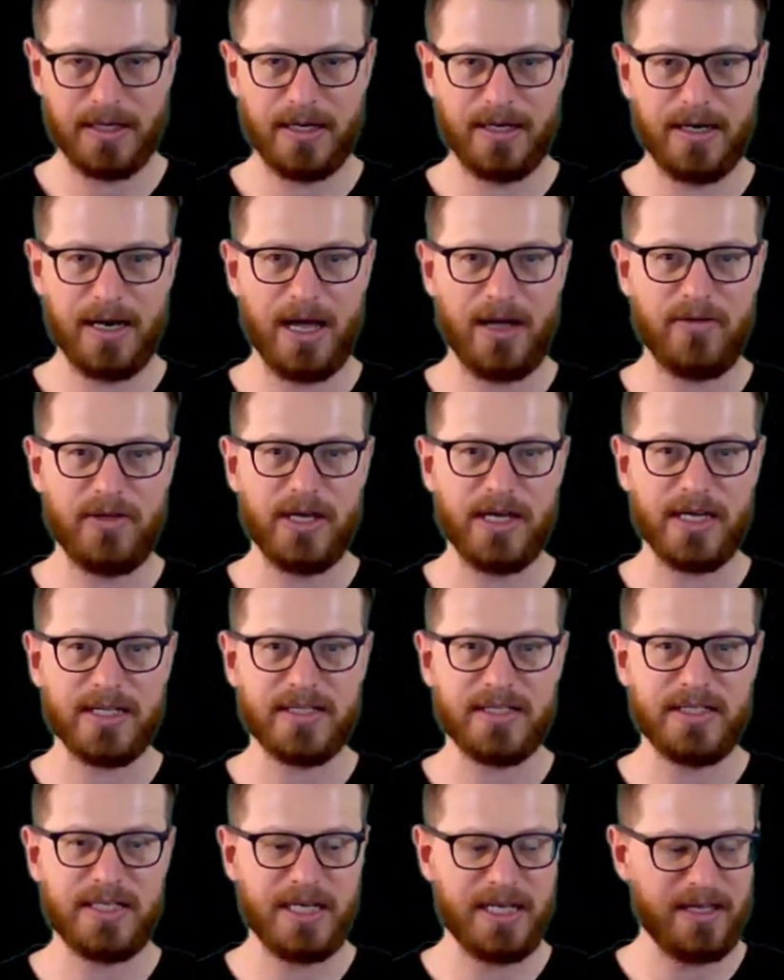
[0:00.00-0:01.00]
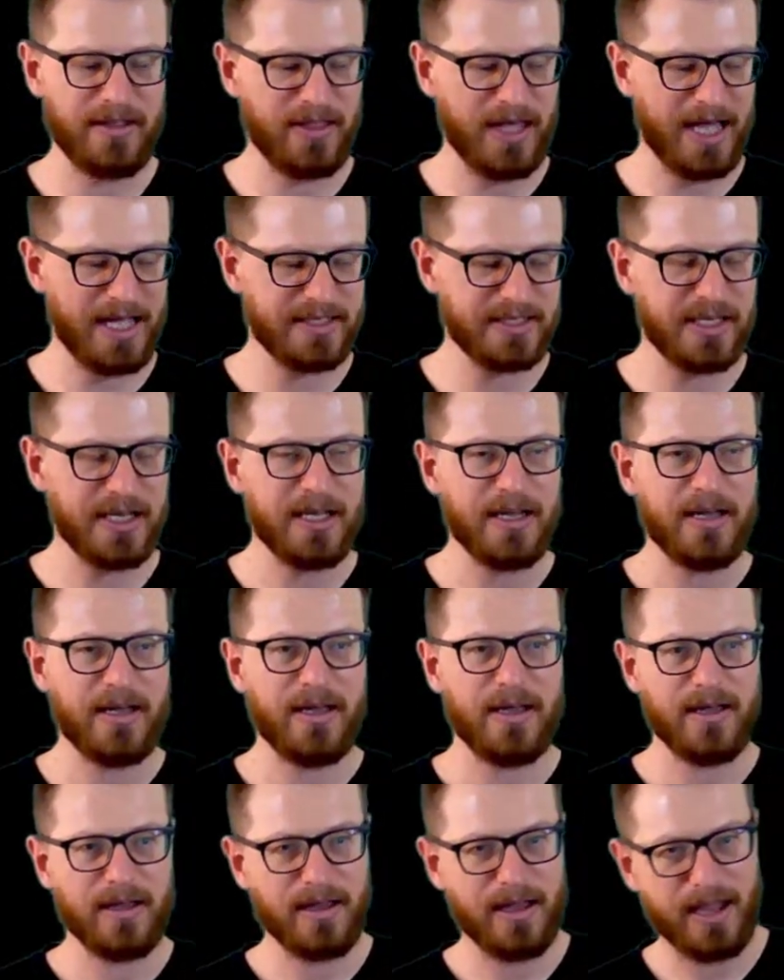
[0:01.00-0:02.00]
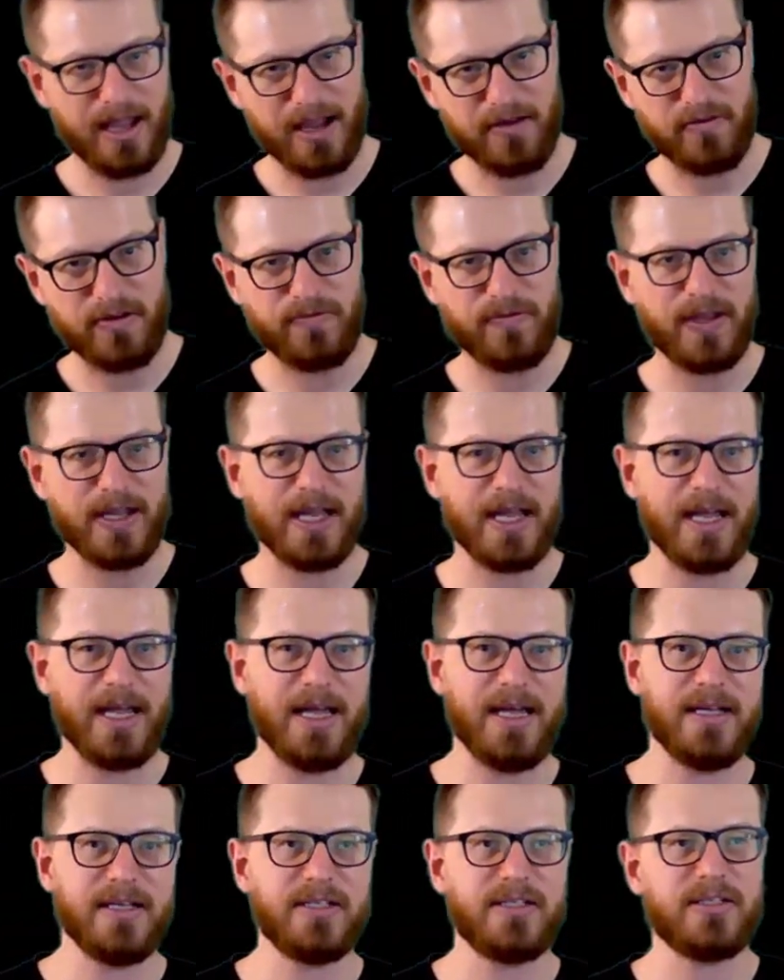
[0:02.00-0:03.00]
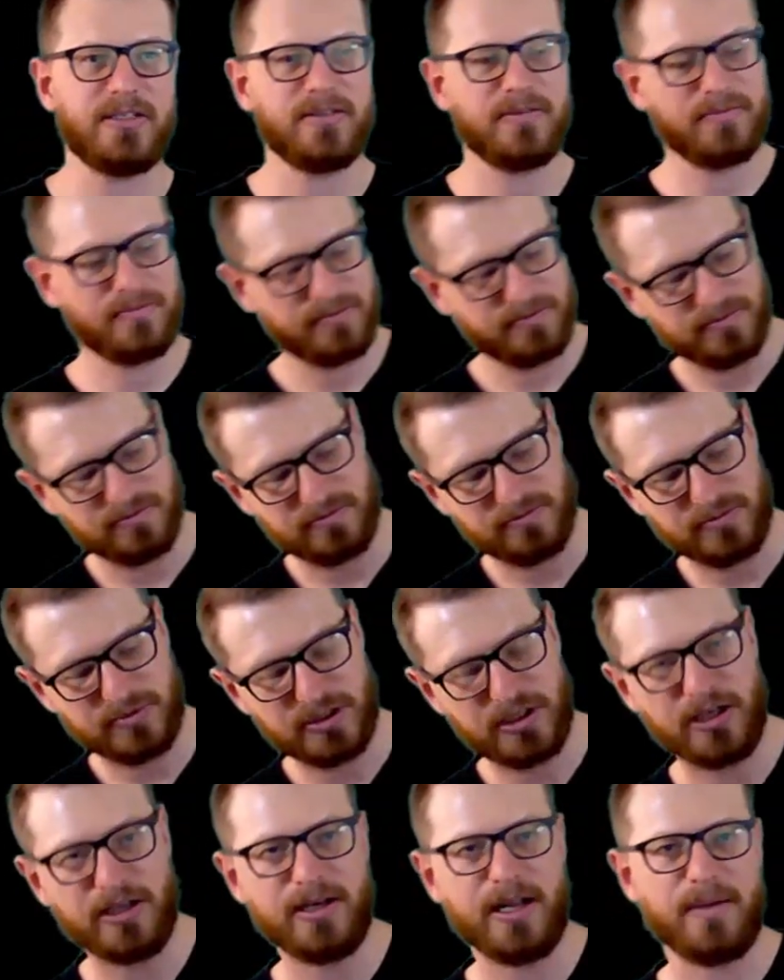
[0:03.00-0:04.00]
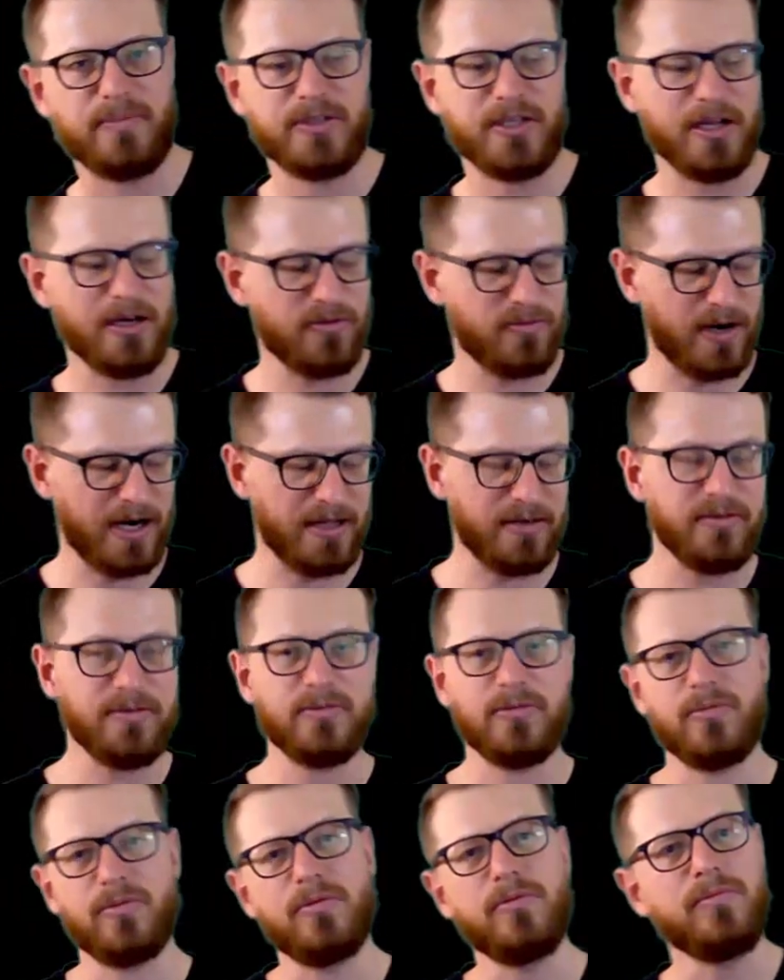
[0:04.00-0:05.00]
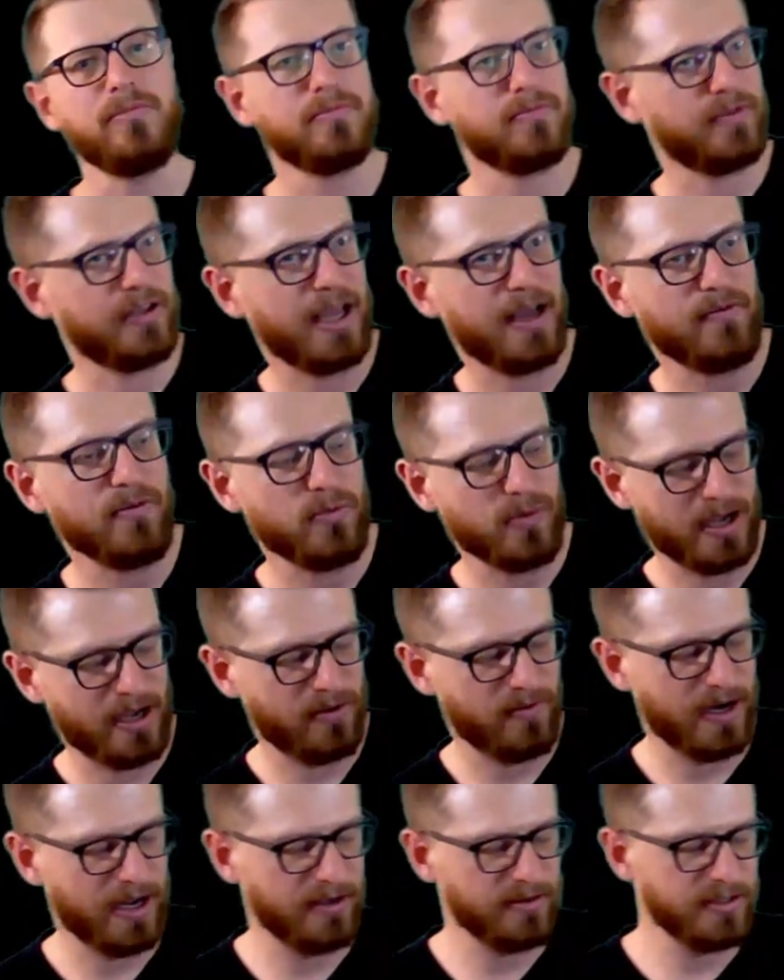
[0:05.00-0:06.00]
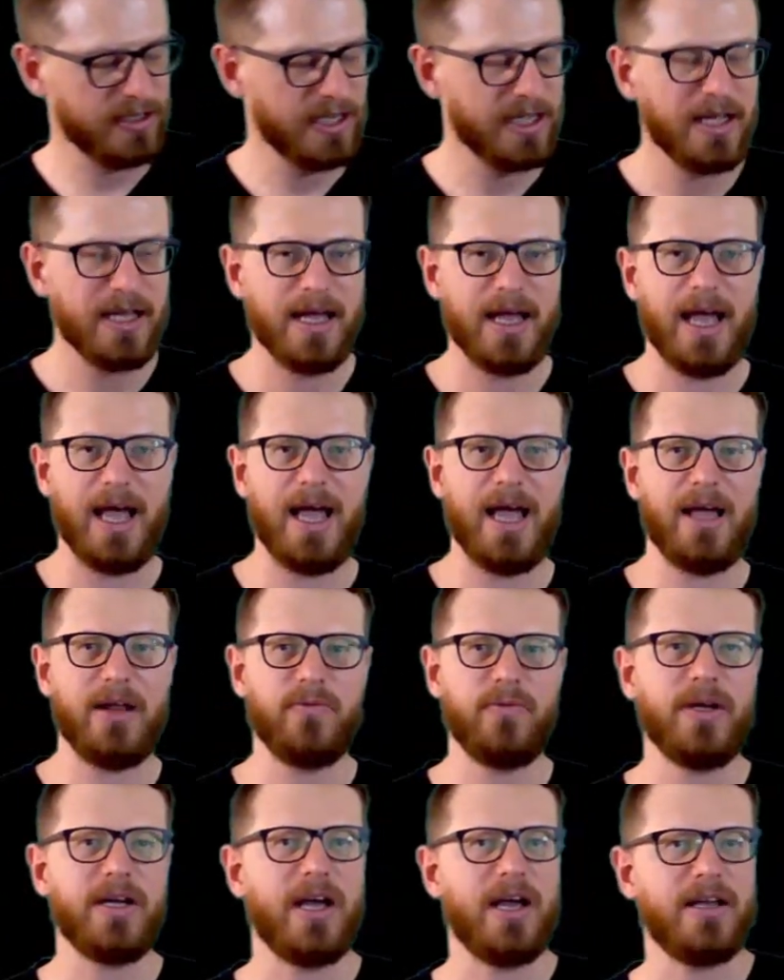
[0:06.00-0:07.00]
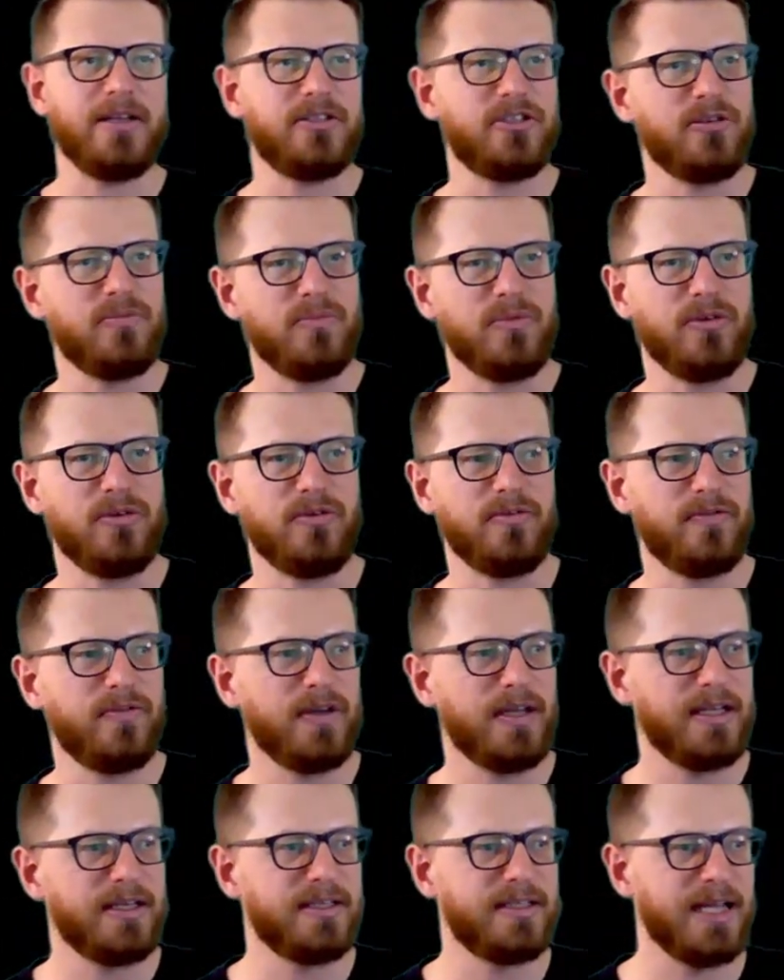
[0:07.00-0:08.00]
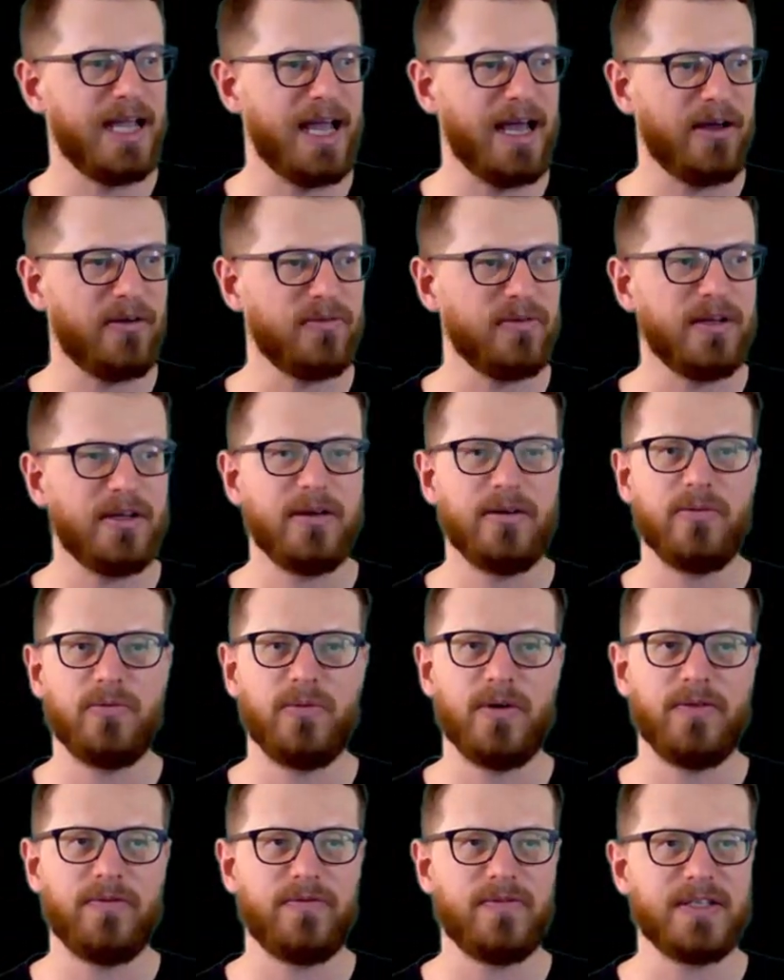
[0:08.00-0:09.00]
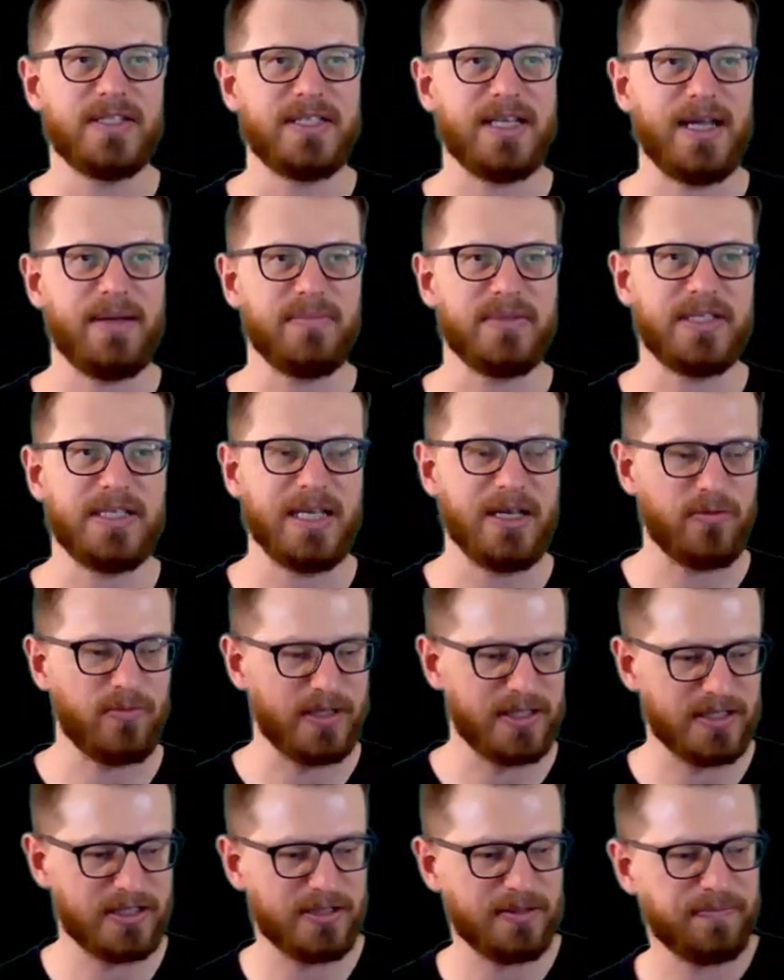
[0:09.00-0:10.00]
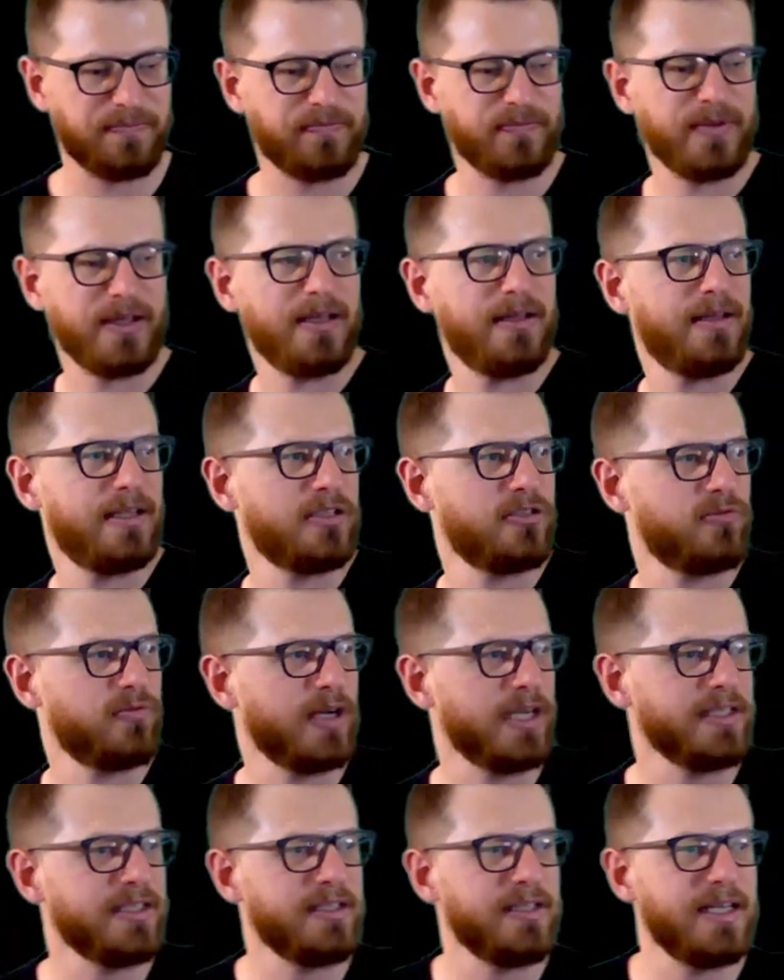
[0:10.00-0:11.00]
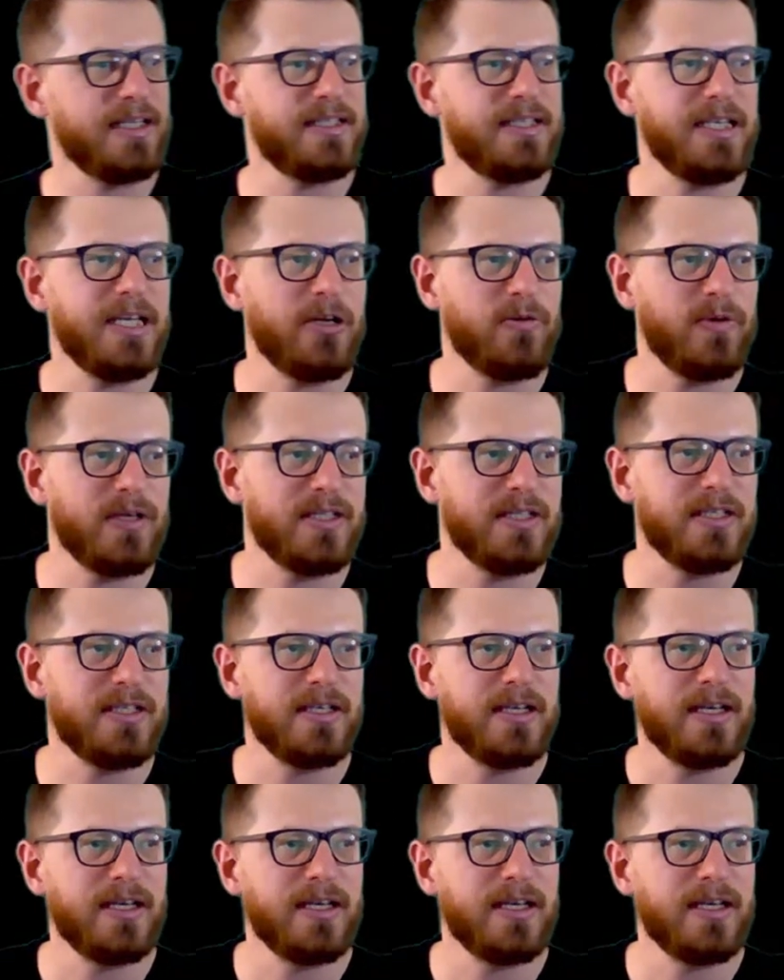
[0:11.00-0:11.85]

Now you can see that everything is turned upside down, or the other way around, and we're going to move down with the same sequence. Let's write in that sequence